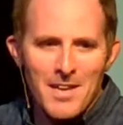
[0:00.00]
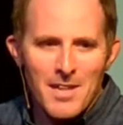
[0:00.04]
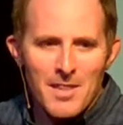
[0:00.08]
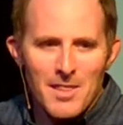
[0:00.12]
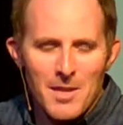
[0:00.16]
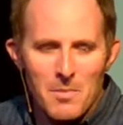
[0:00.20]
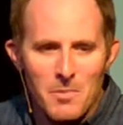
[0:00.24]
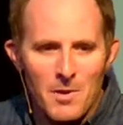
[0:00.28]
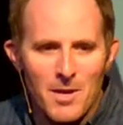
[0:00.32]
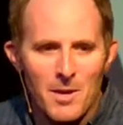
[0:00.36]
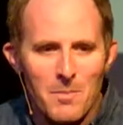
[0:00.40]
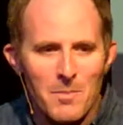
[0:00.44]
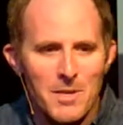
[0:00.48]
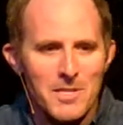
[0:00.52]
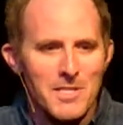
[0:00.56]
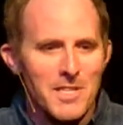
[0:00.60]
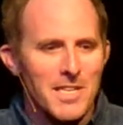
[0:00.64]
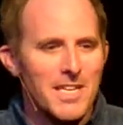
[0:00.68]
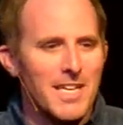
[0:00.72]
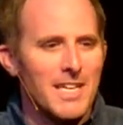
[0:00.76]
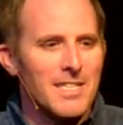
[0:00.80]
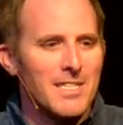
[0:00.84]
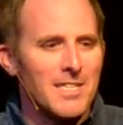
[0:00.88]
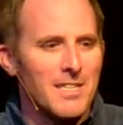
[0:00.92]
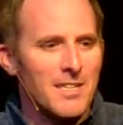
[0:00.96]
They bring a bunch of
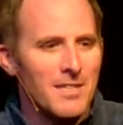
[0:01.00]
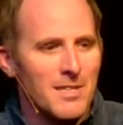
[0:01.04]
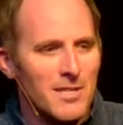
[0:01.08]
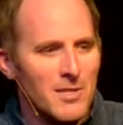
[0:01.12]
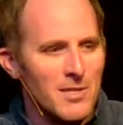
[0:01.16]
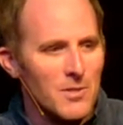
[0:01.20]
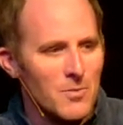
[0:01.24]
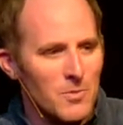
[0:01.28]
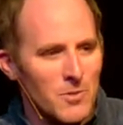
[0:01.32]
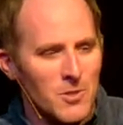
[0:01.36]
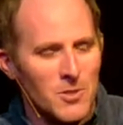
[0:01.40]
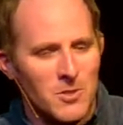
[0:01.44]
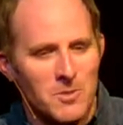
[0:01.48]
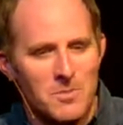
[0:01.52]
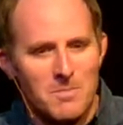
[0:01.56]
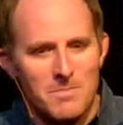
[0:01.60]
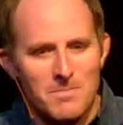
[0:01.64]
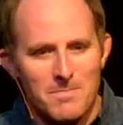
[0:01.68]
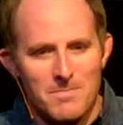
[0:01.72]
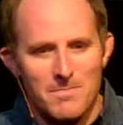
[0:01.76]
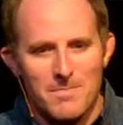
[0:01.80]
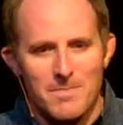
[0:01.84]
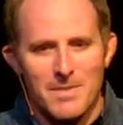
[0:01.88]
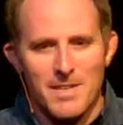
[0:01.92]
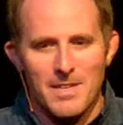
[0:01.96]
kids into this room,
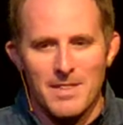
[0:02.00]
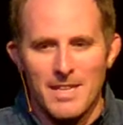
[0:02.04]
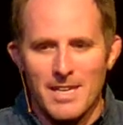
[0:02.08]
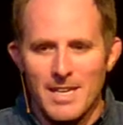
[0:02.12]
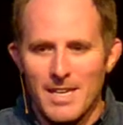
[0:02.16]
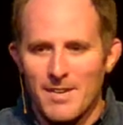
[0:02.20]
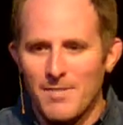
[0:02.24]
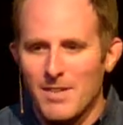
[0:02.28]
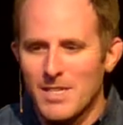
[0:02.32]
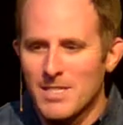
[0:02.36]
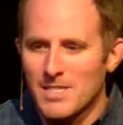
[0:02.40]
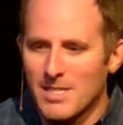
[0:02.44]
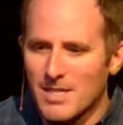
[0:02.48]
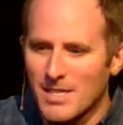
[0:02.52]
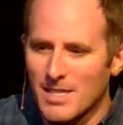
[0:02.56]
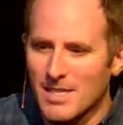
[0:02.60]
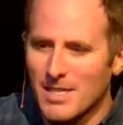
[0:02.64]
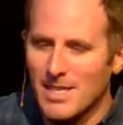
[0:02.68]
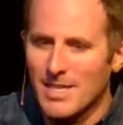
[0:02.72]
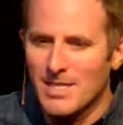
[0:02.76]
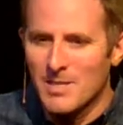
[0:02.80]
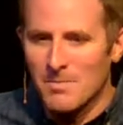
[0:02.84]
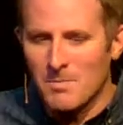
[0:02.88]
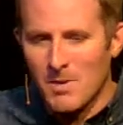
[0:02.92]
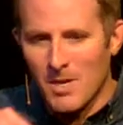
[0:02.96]
and they give each of the
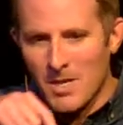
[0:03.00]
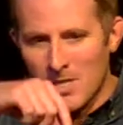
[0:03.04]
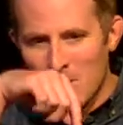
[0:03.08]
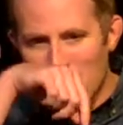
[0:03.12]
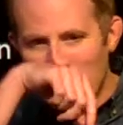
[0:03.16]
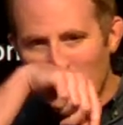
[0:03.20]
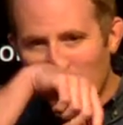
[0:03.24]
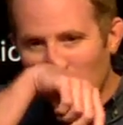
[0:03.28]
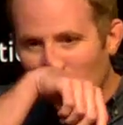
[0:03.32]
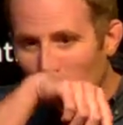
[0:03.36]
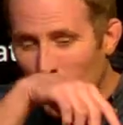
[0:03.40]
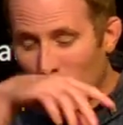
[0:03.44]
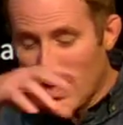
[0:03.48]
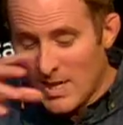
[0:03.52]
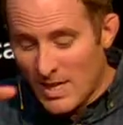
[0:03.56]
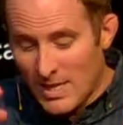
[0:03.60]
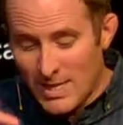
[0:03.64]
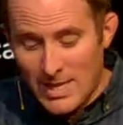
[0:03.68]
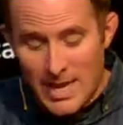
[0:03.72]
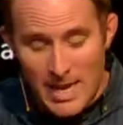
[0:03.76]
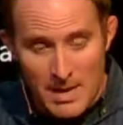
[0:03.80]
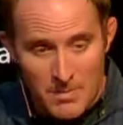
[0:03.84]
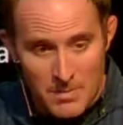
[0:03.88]
kids a marshmallow one at a time.